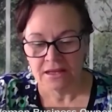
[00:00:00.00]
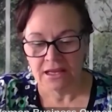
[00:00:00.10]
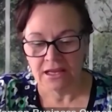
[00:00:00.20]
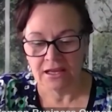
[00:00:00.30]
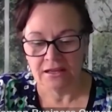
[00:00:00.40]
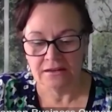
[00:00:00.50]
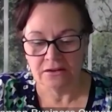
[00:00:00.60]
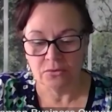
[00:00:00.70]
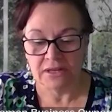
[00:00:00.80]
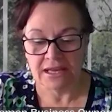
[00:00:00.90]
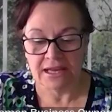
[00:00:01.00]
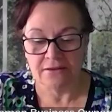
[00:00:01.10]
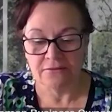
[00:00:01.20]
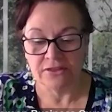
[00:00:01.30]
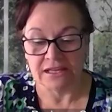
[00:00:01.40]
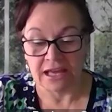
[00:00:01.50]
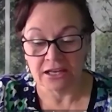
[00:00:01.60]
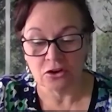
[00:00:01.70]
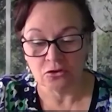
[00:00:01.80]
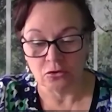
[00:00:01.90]
And uh, we have the
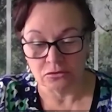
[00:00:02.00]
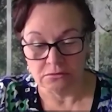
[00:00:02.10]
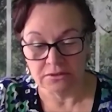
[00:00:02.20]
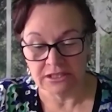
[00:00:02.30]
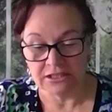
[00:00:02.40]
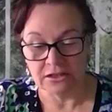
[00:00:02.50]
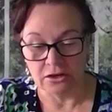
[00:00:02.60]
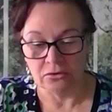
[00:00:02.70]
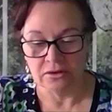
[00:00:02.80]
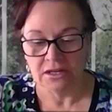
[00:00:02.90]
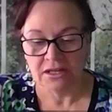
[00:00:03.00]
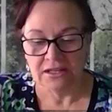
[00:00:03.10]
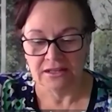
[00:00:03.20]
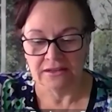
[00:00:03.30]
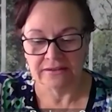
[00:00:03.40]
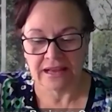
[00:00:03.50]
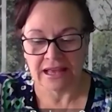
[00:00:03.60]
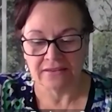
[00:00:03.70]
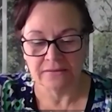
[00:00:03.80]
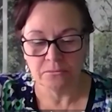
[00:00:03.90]
EndNote keynote is
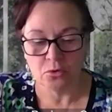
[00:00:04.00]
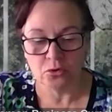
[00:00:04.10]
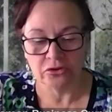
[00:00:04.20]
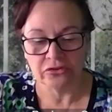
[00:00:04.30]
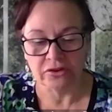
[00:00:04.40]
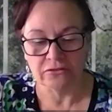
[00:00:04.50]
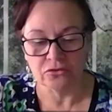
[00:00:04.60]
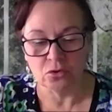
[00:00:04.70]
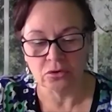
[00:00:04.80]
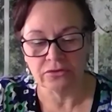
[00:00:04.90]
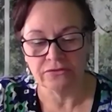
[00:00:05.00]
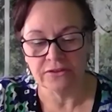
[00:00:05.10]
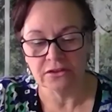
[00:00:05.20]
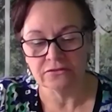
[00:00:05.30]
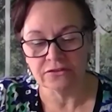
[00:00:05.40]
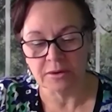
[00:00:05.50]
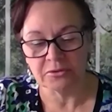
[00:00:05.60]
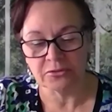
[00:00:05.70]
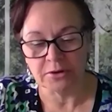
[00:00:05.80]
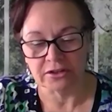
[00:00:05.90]
Cassie Morse of Northfield
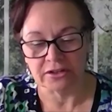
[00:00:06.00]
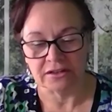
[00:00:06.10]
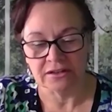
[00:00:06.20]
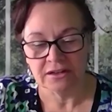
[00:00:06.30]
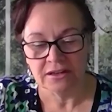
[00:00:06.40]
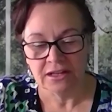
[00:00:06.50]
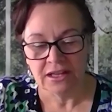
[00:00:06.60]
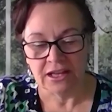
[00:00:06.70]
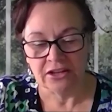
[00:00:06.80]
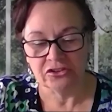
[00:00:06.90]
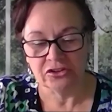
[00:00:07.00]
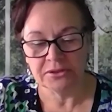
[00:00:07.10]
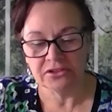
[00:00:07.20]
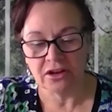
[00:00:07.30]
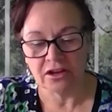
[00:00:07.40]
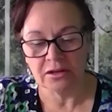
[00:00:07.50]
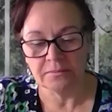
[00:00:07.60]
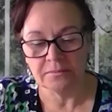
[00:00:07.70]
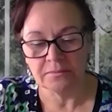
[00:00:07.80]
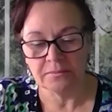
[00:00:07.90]
Farmers Market. And she'll be
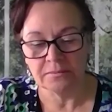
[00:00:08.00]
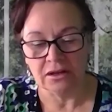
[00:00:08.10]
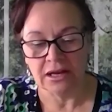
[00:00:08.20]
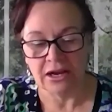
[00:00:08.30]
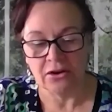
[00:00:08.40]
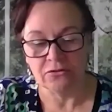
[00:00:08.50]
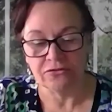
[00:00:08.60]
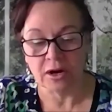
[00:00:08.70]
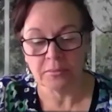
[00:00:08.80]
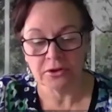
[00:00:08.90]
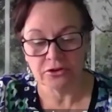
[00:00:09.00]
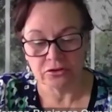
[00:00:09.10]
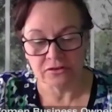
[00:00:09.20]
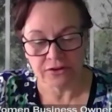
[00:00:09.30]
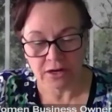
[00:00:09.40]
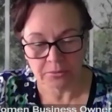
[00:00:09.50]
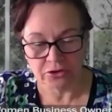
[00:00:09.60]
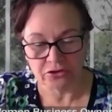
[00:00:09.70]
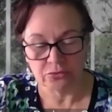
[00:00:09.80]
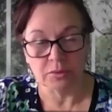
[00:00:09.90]
talking about how farm
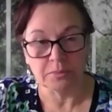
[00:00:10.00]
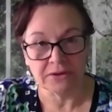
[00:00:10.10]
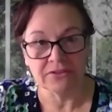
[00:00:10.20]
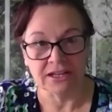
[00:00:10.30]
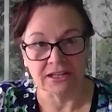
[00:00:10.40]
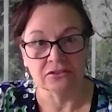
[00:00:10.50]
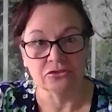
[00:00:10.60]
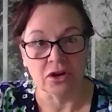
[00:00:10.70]
farmers were pivoting to